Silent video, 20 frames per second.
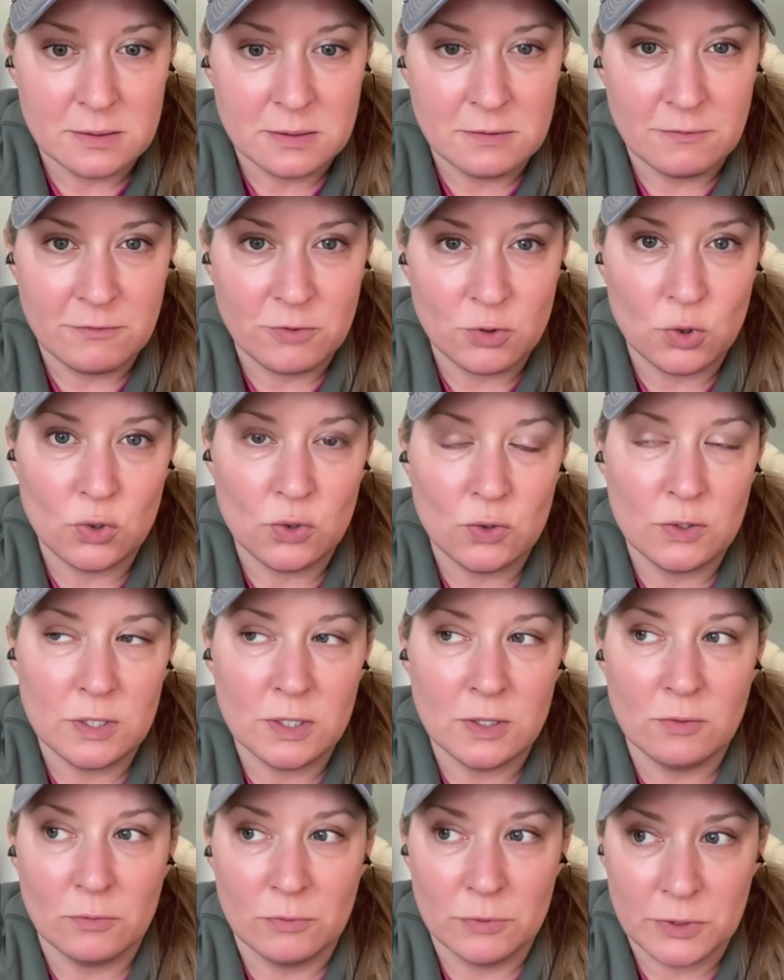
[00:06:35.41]

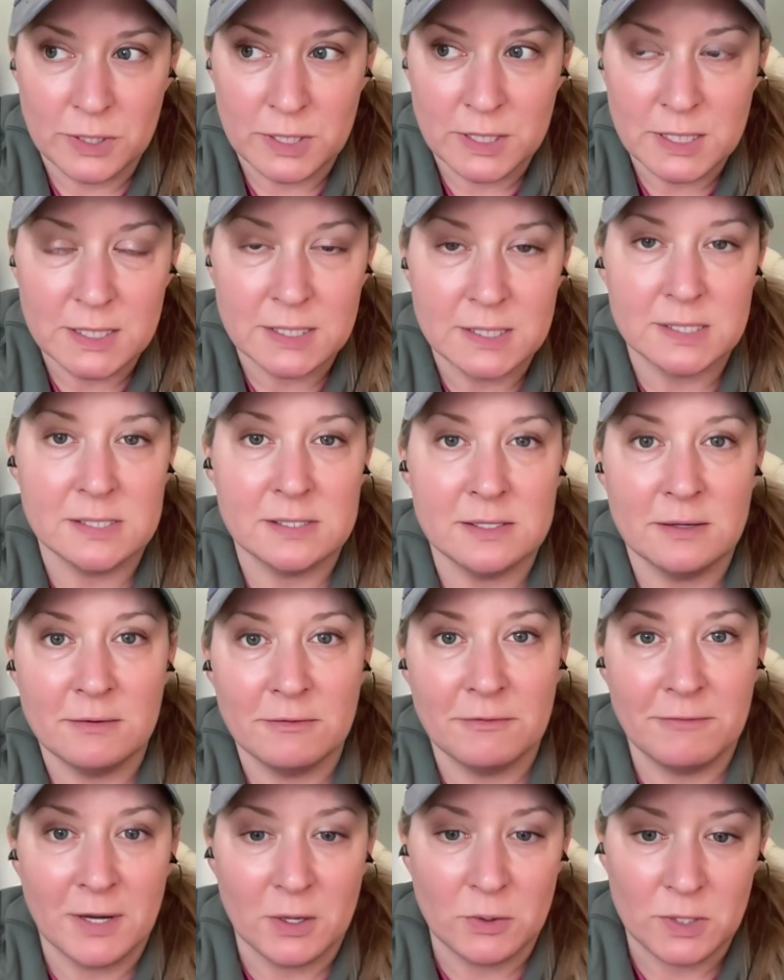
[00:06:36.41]
Food really is
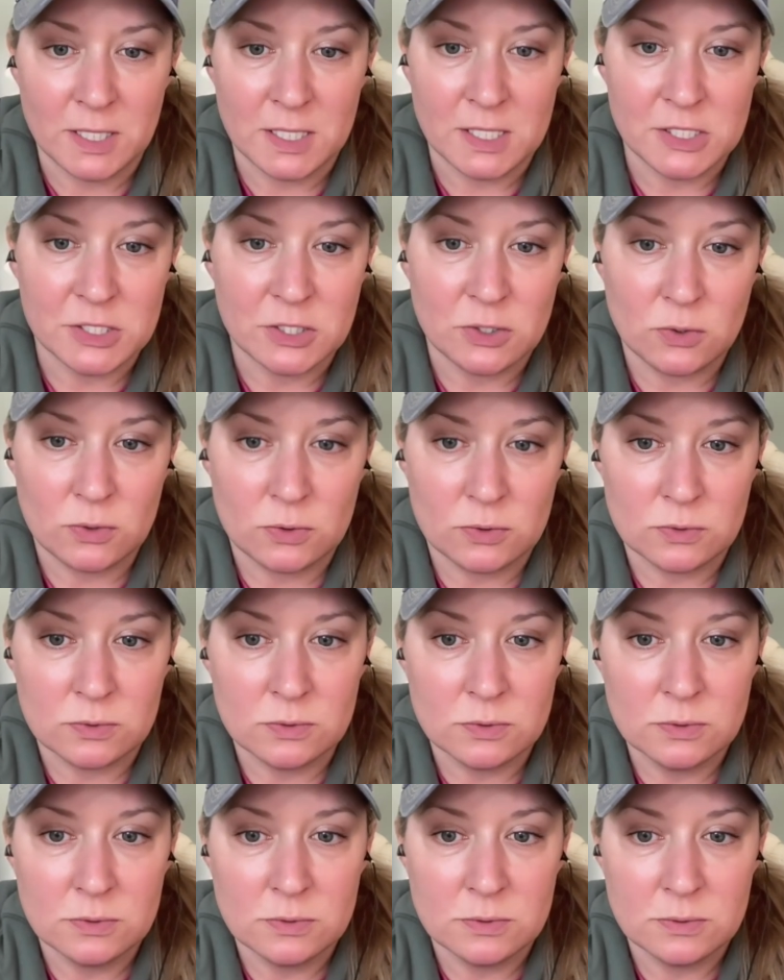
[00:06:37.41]
foundational,
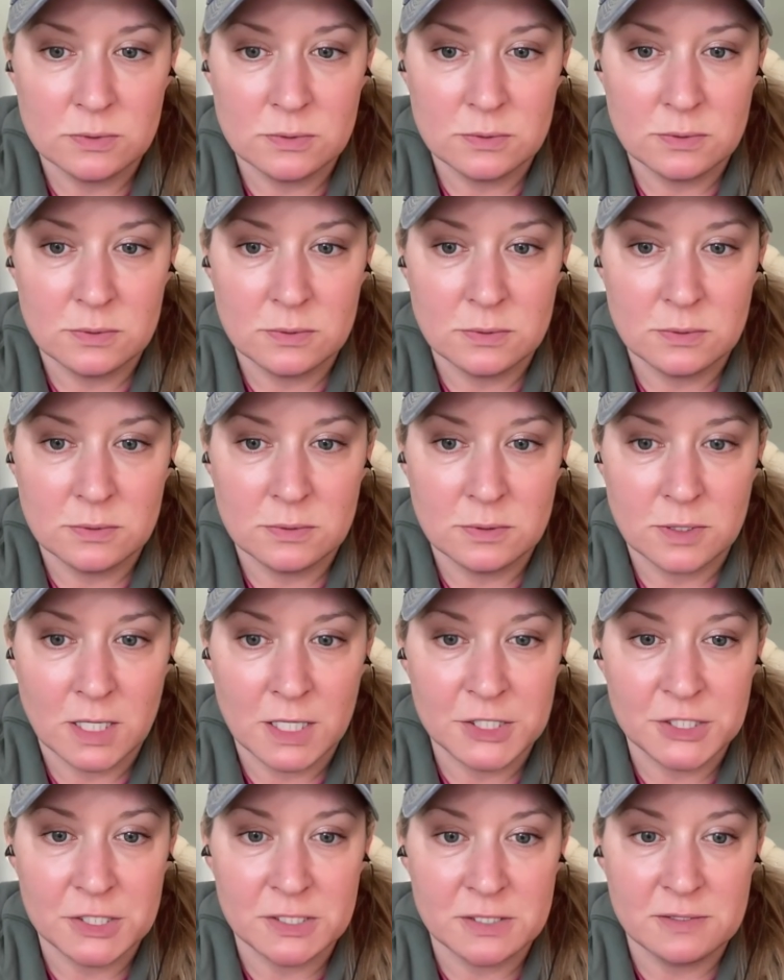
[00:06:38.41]

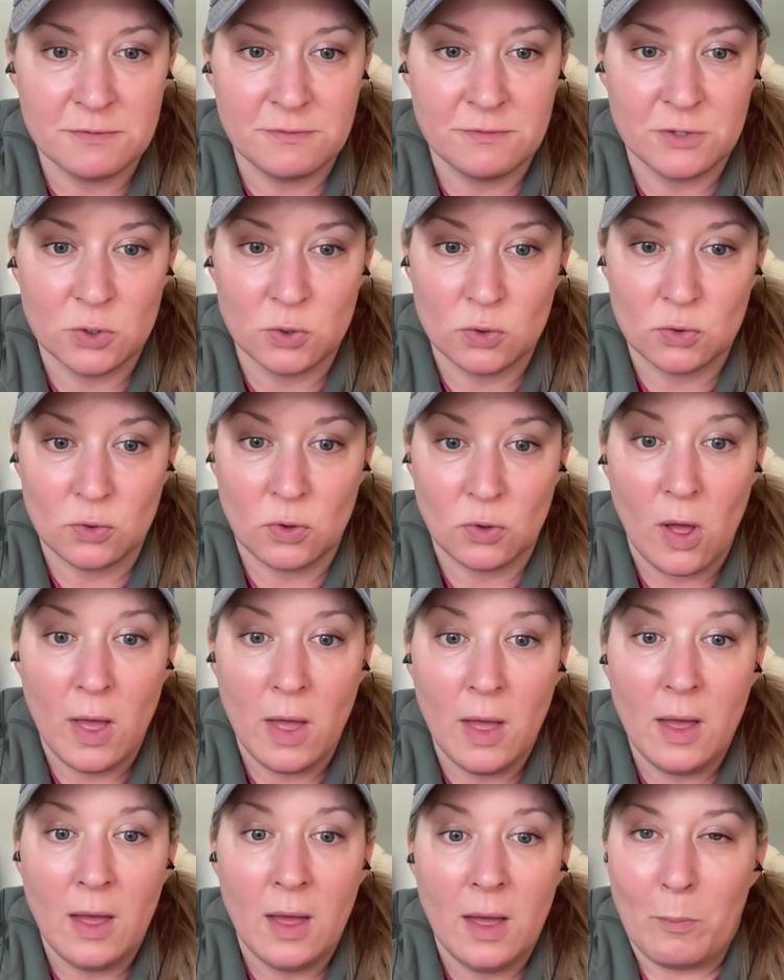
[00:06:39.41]
not just fuel,
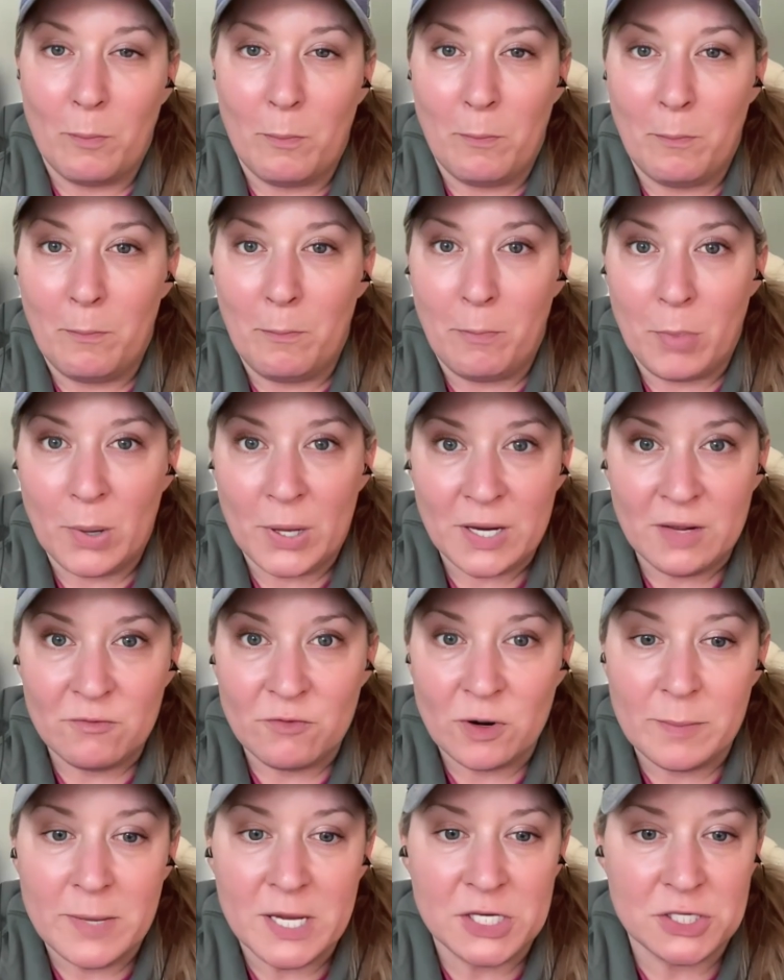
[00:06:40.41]
but
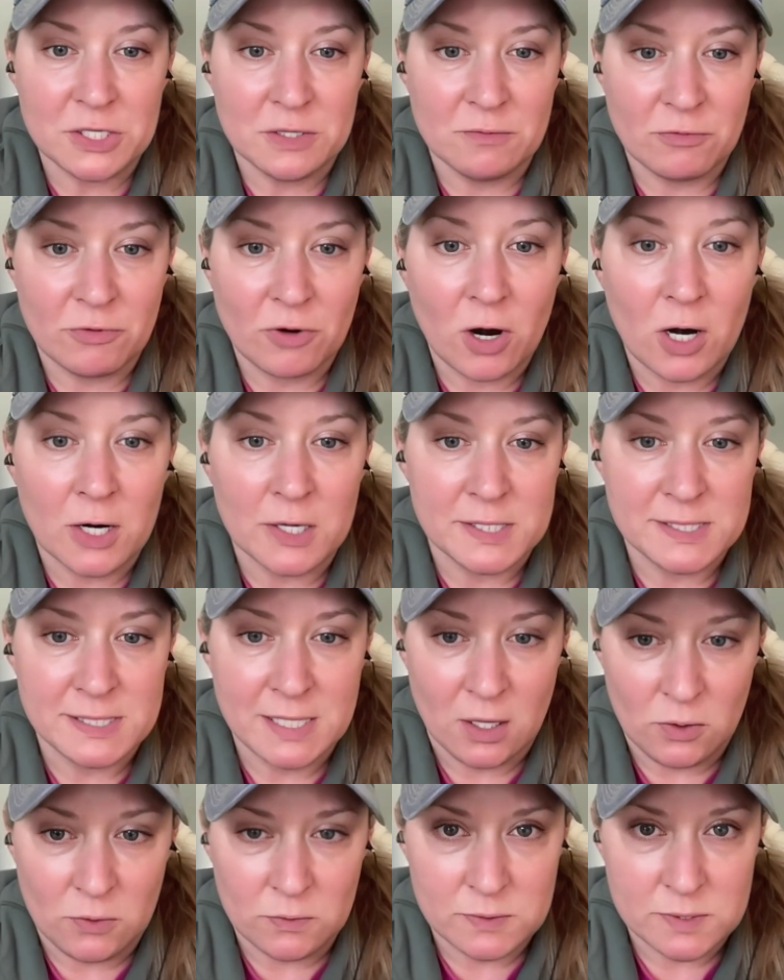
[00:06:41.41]
information for our
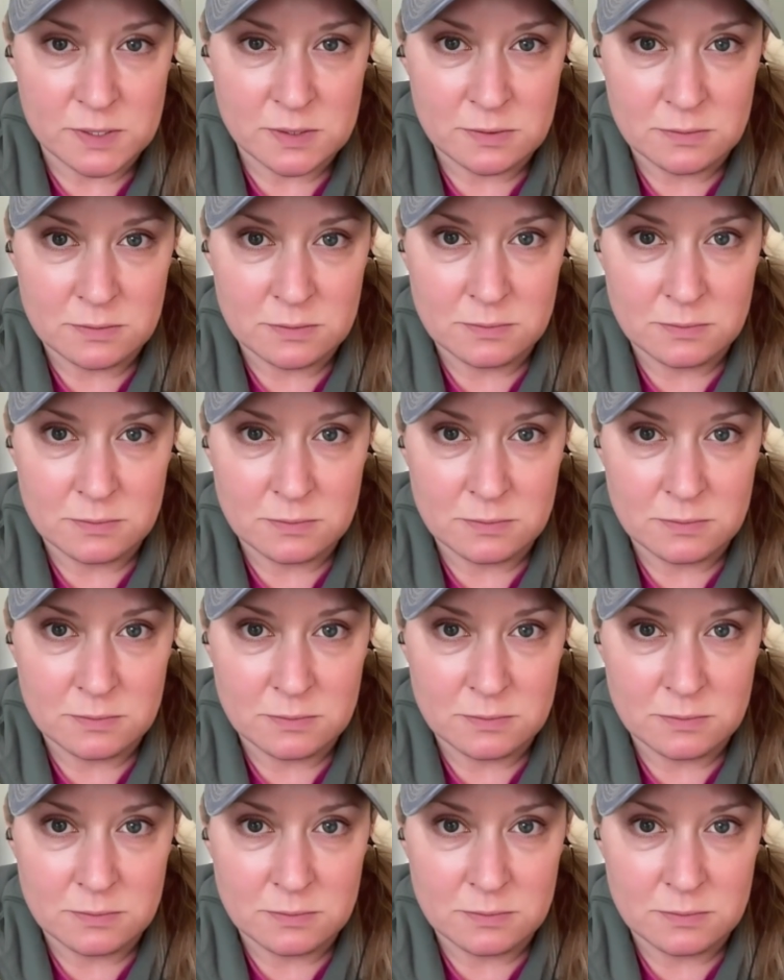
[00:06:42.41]
cells.